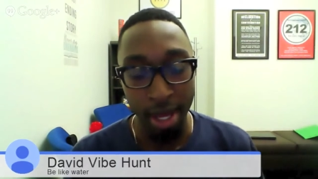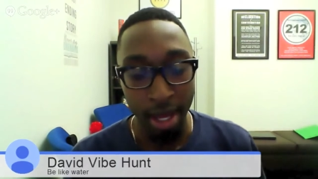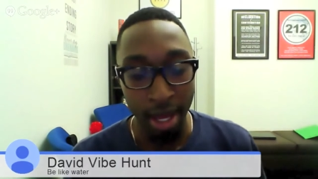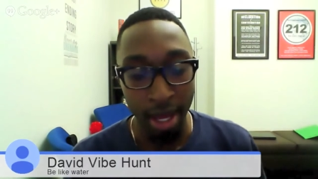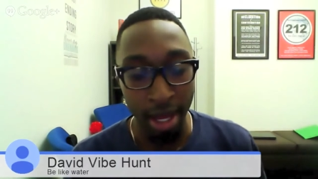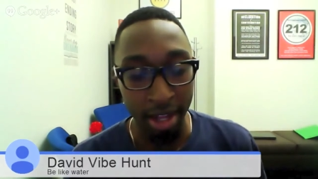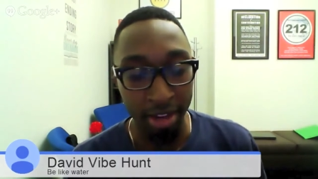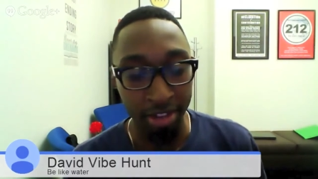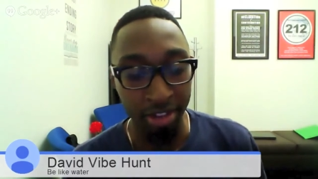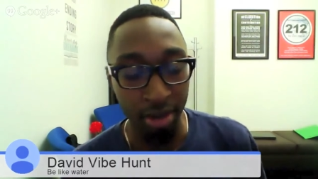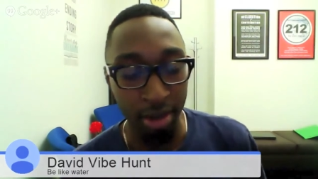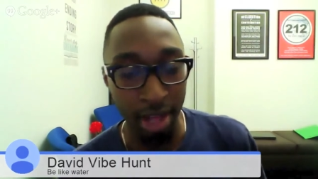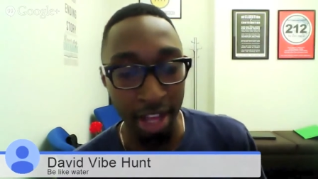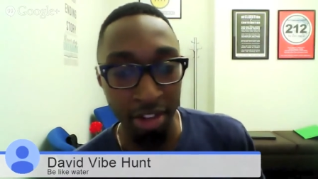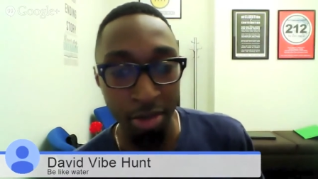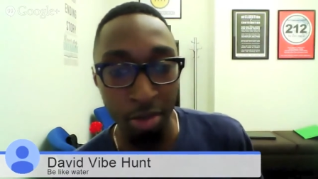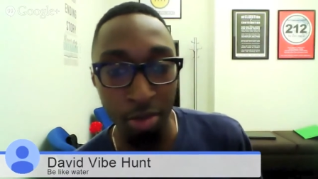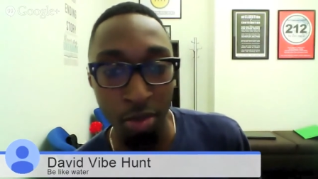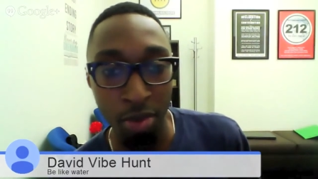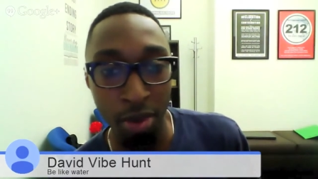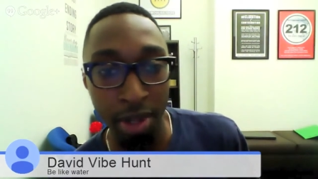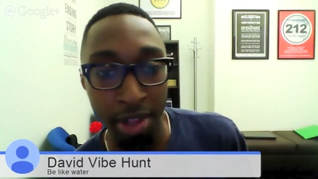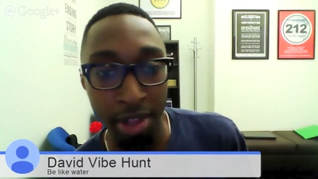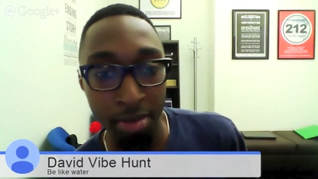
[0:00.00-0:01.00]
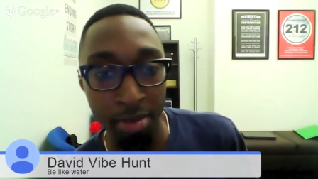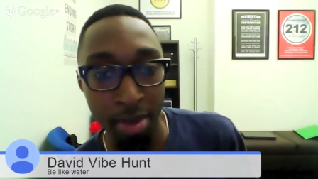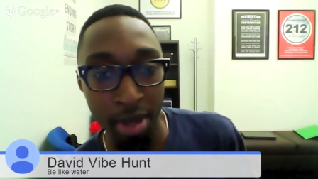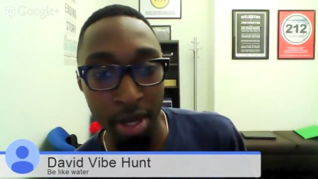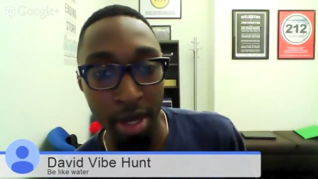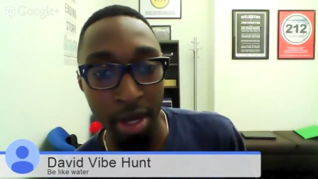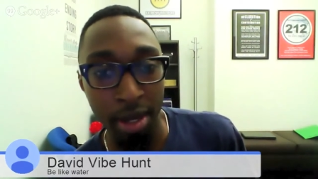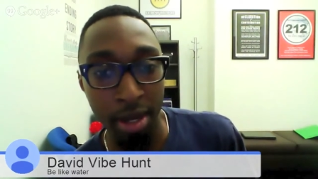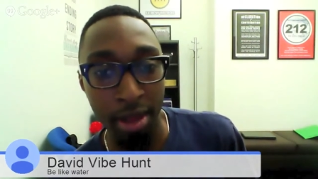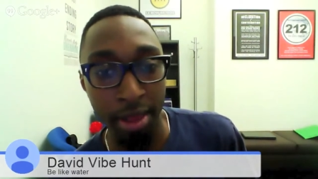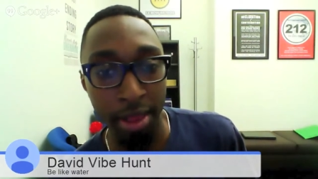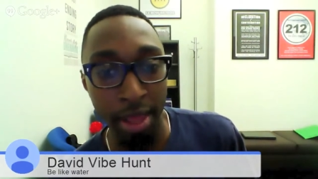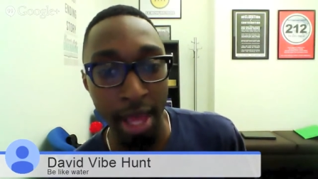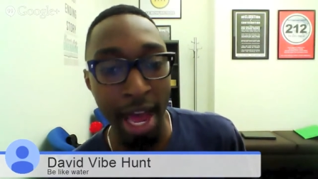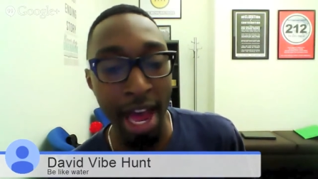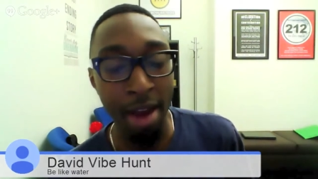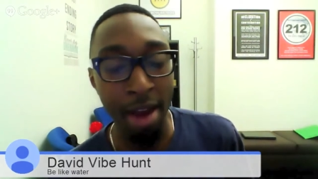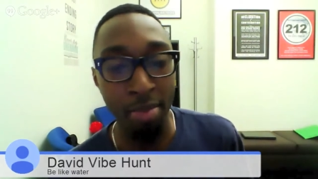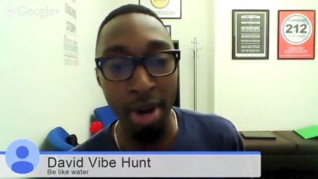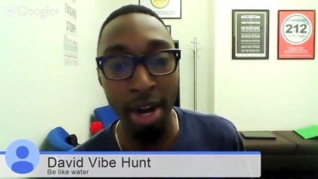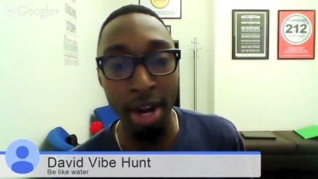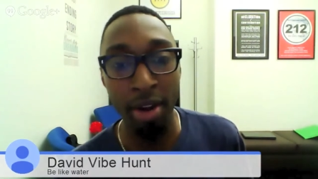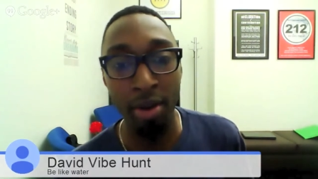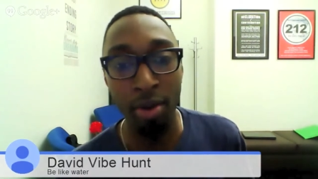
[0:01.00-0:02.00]
Uh, so that's really been the high
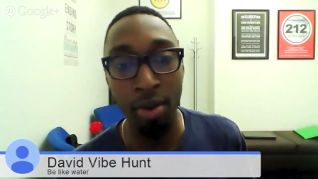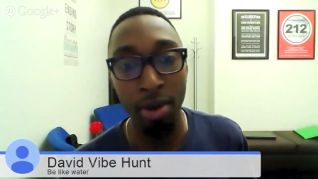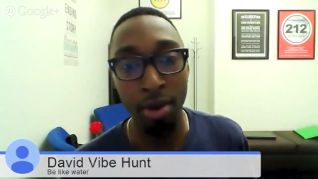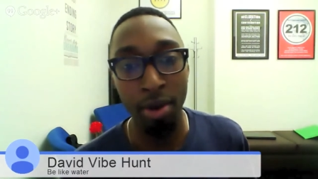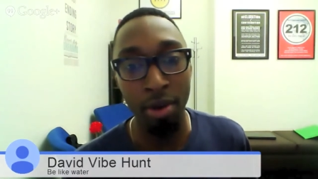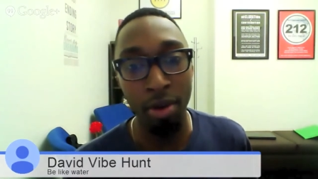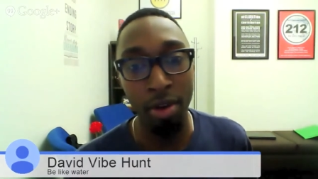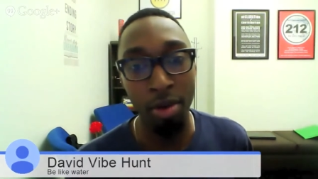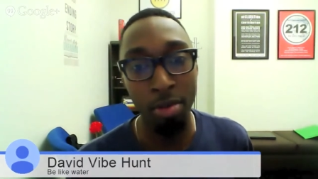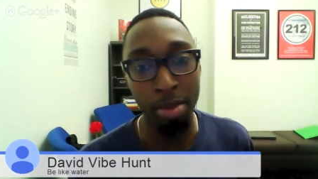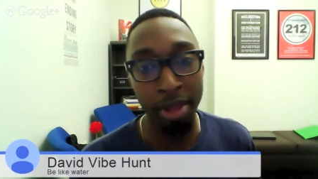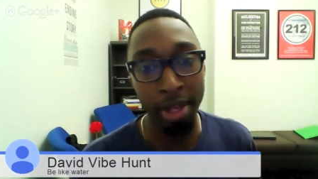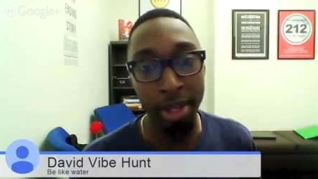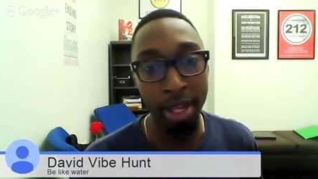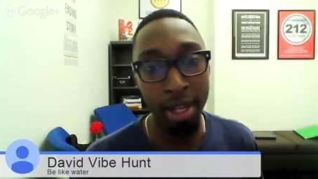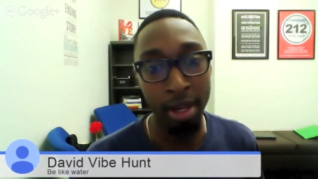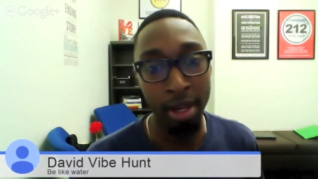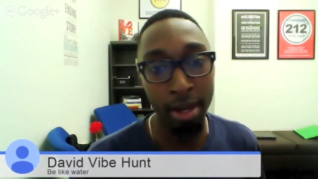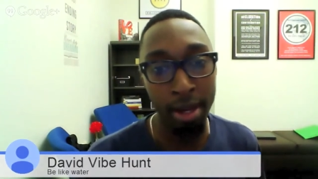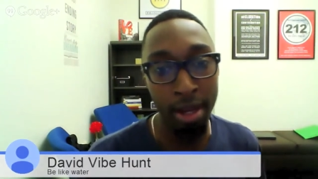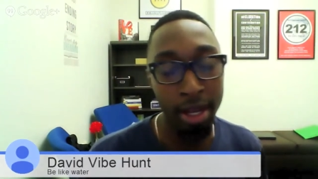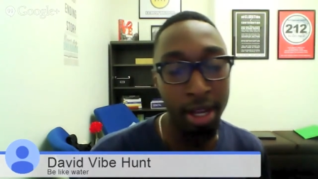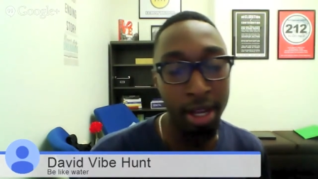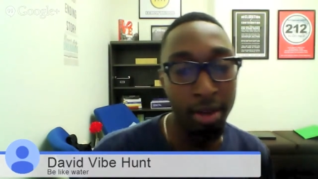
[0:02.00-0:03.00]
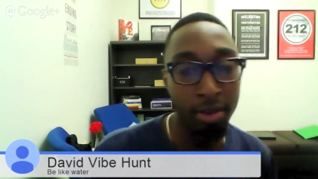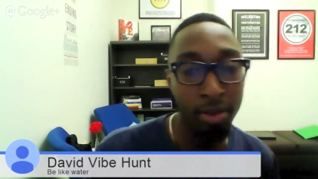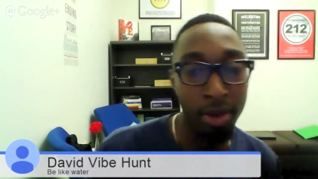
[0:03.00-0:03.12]
priority on our plate uh,